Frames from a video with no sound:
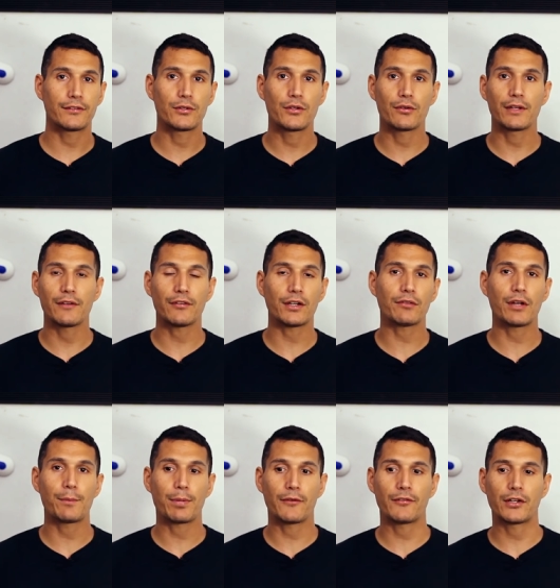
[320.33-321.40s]
So you're never gonna
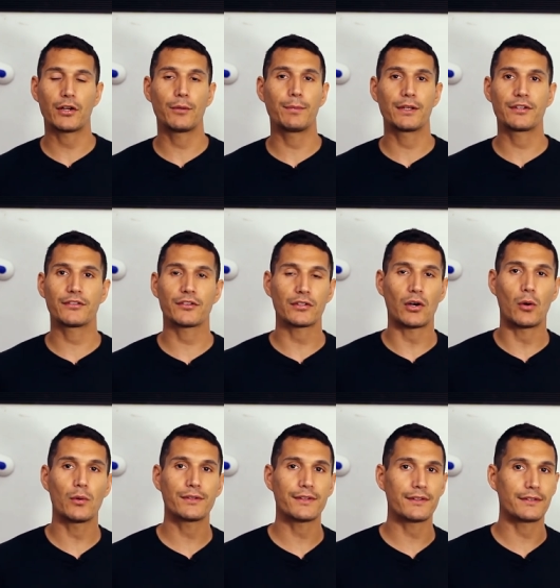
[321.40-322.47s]
write perfect code because there's
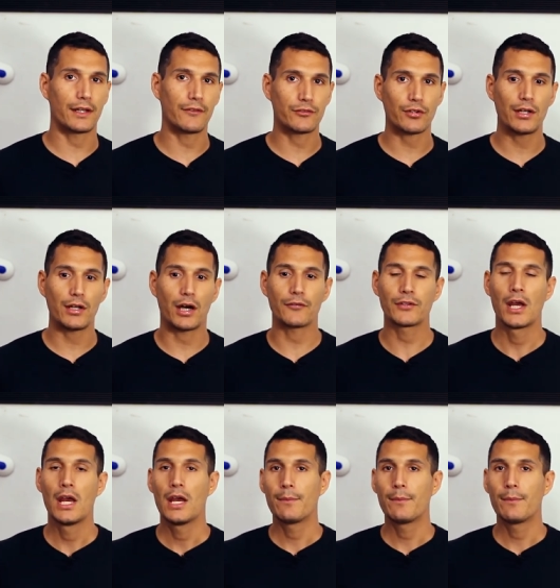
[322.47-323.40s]
always a set of trade-offs